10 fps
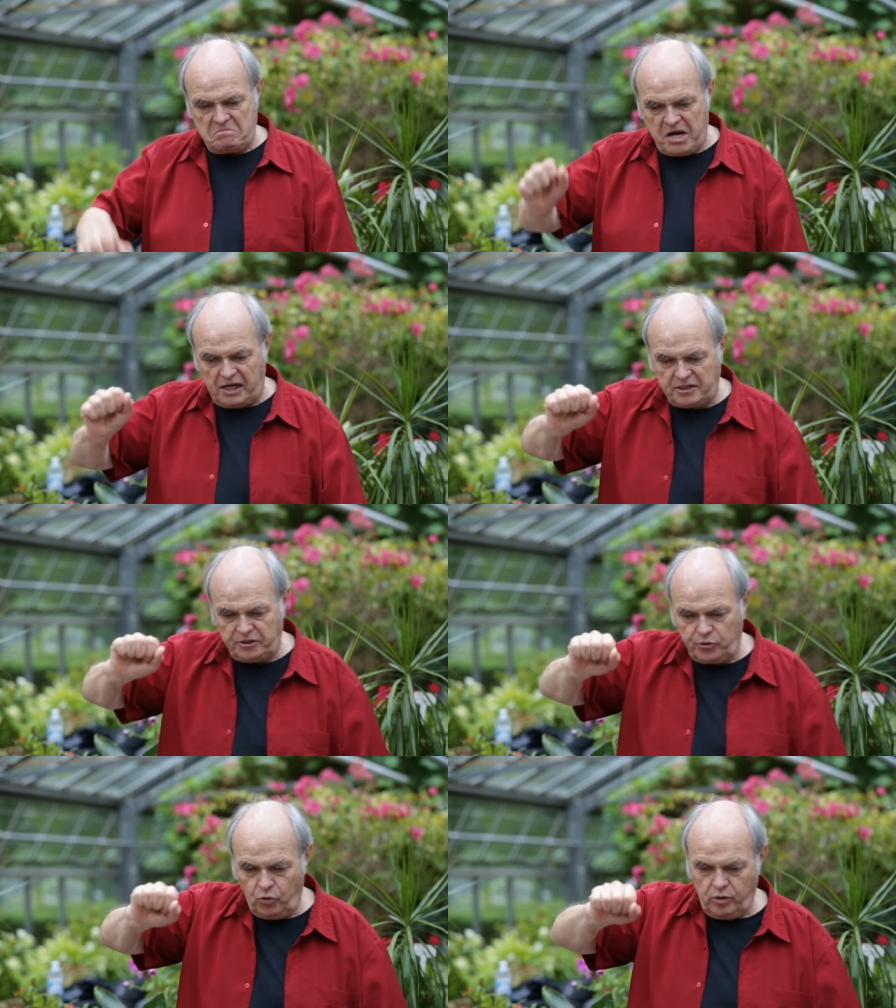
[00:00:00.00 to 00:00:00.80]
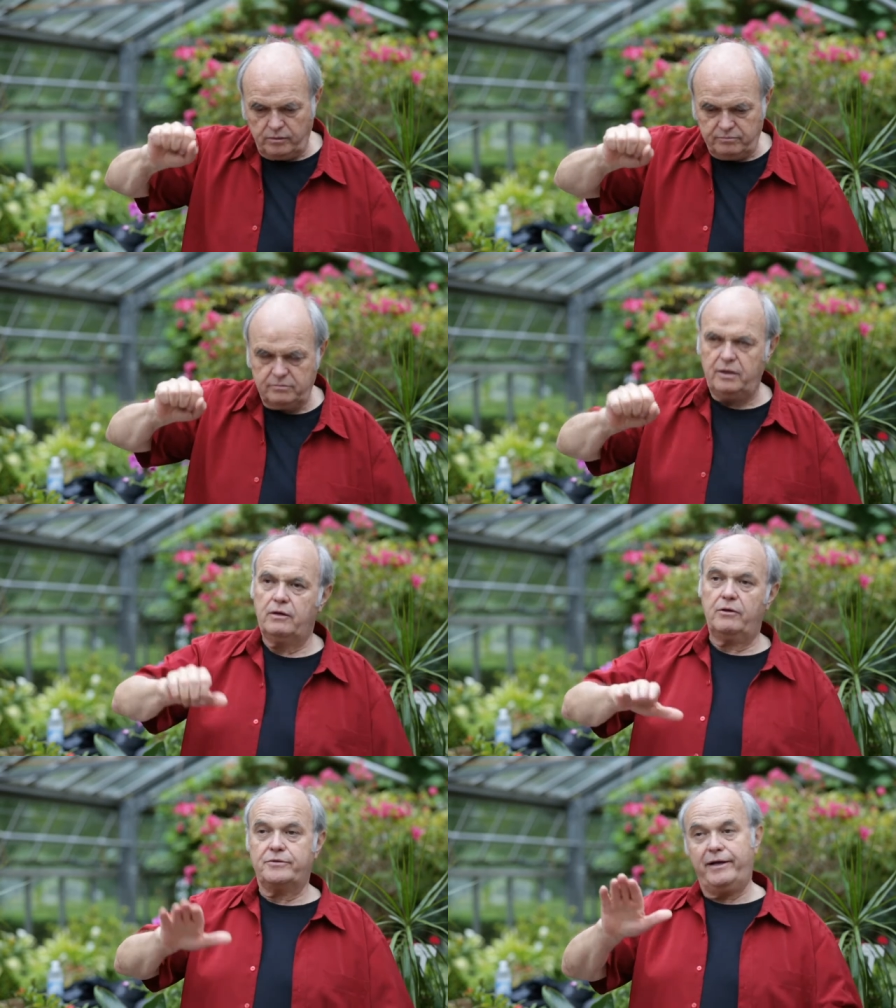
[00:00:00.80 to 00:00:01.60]
Knocks on the door. Of
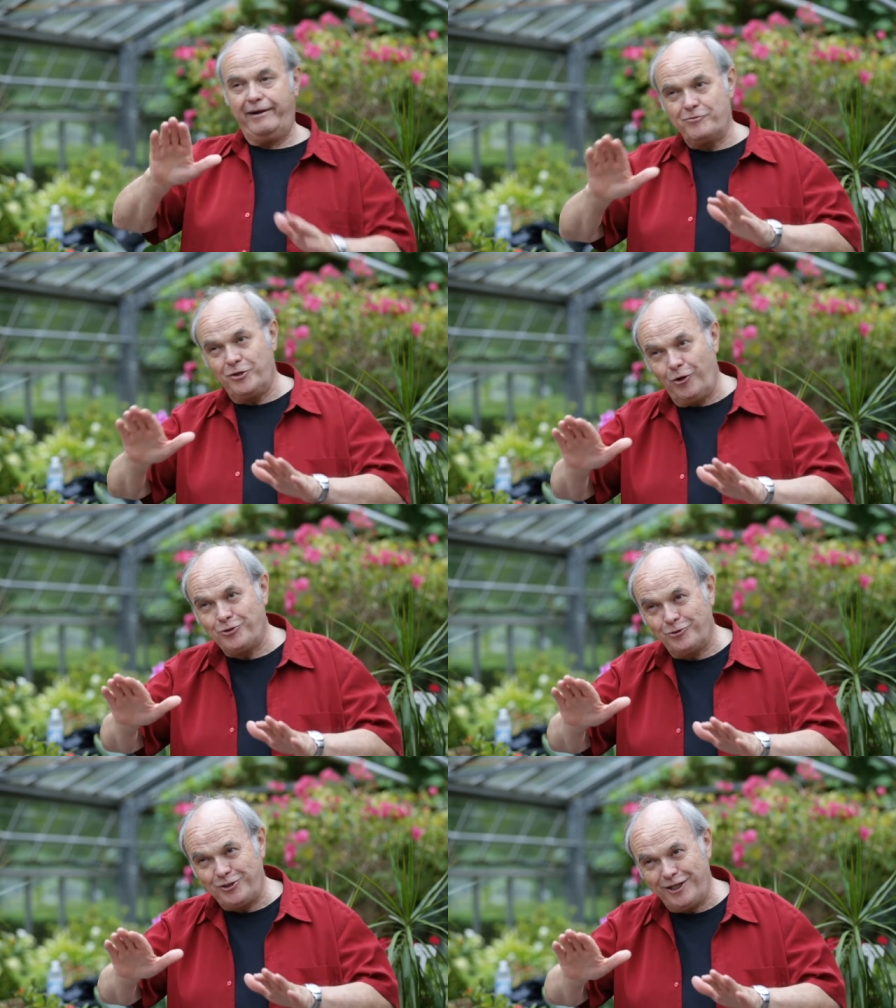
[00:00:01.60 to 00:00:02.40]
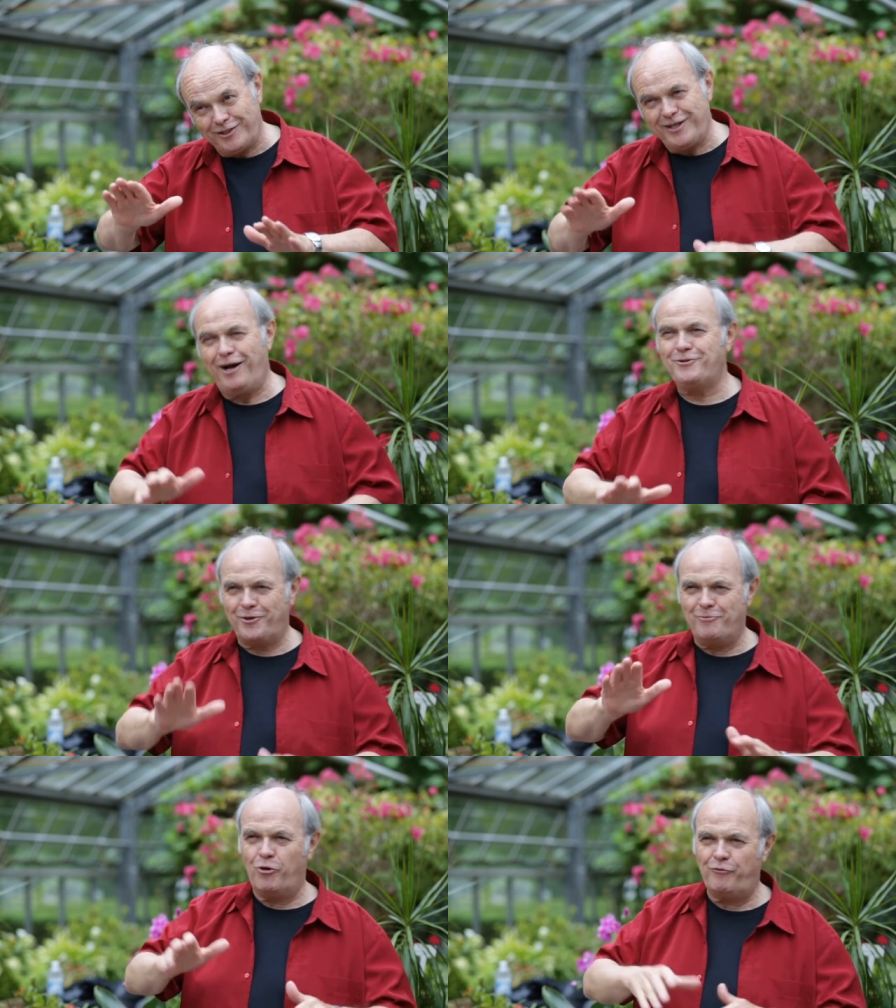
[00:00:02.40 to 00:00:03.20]
course, now everyone knows who she is now, so
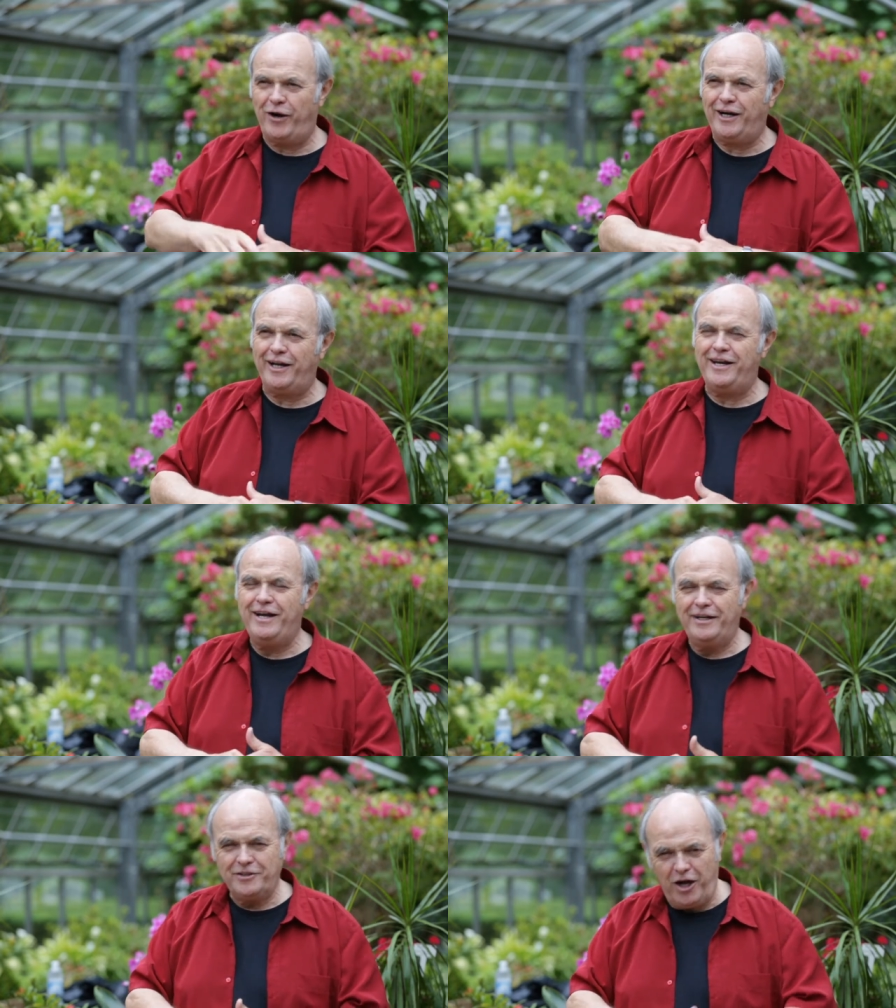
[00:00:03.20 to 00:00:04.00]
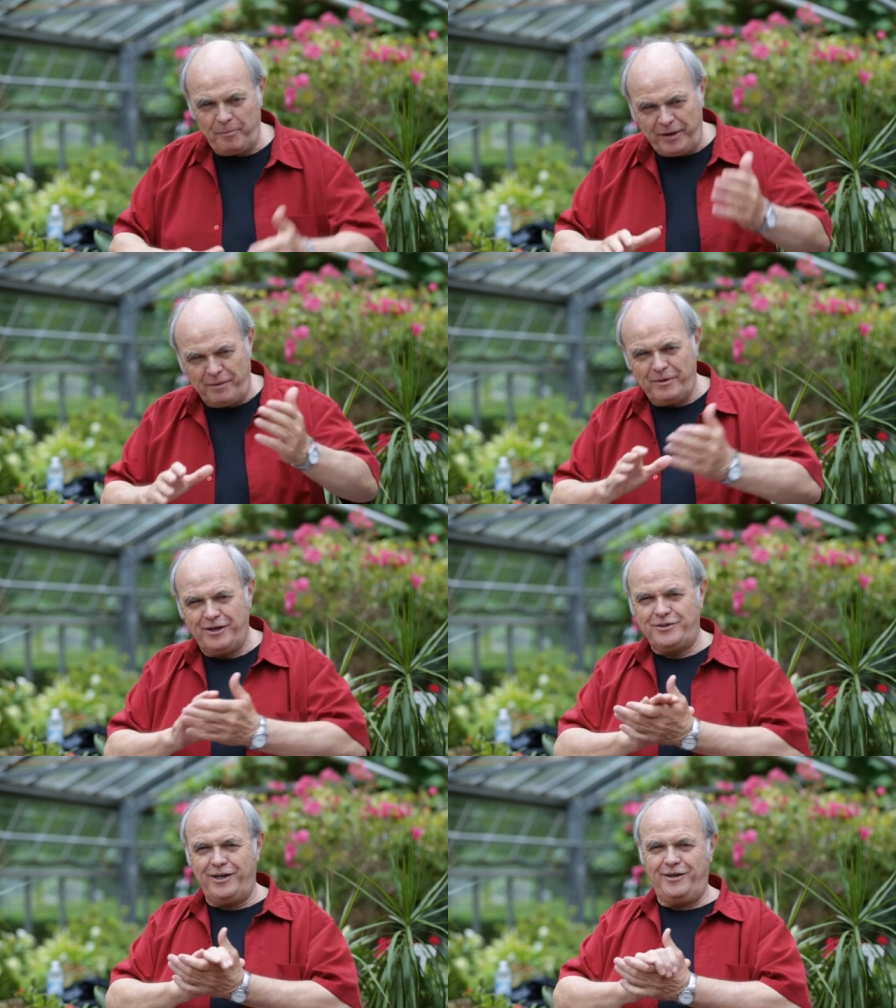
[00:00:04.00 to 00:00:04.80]
they're more friendly. Oh, Peg
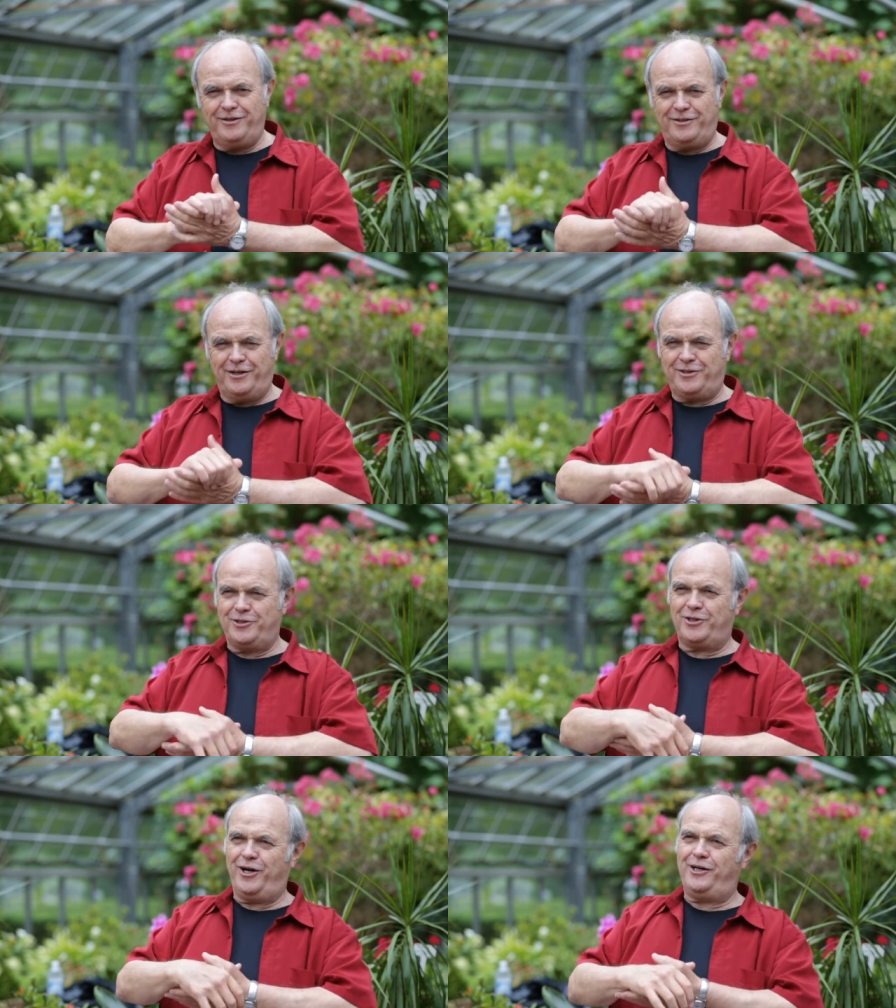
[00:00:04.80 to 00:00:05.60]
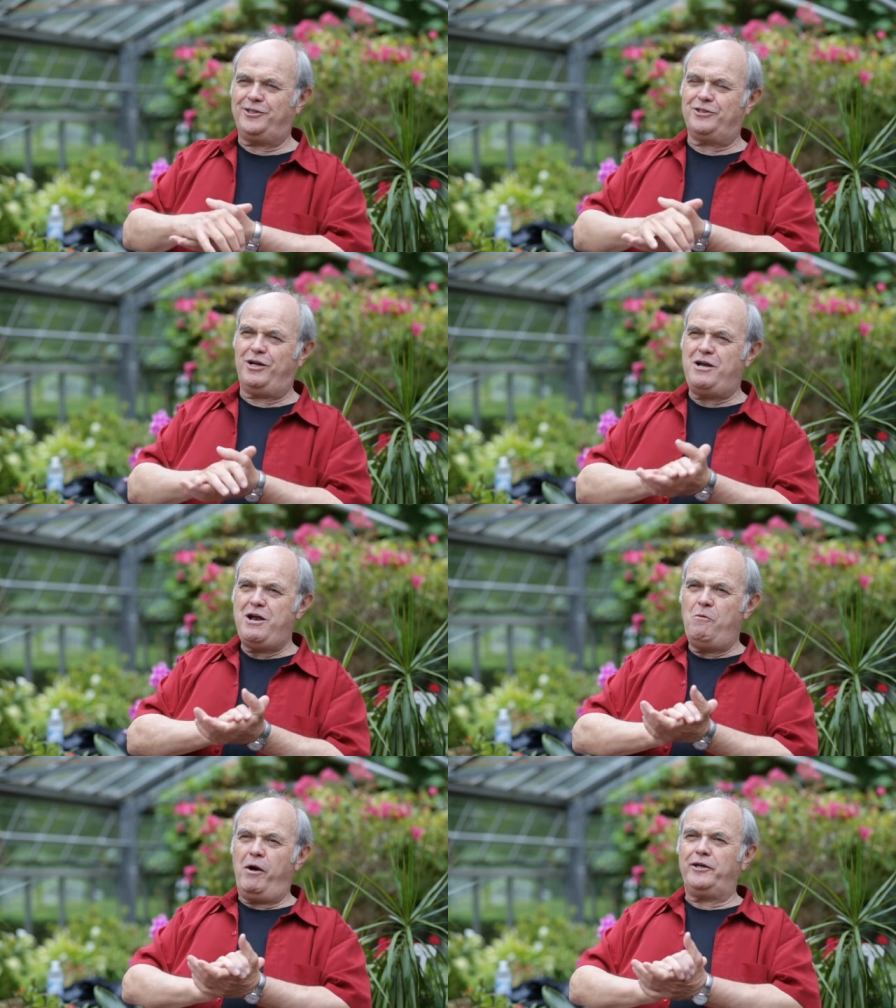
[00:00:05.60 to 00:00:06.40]
Bearskins, says the guard. She says, uh,
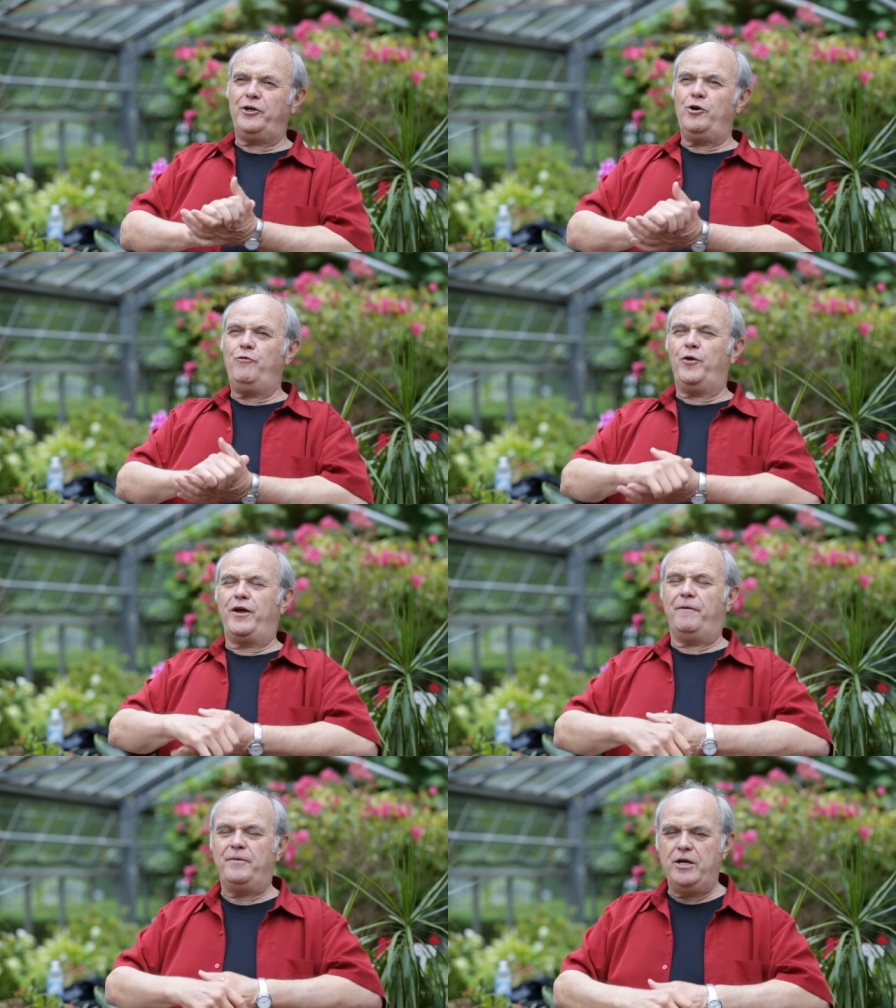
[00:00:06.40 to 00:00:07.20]
what can I do for you?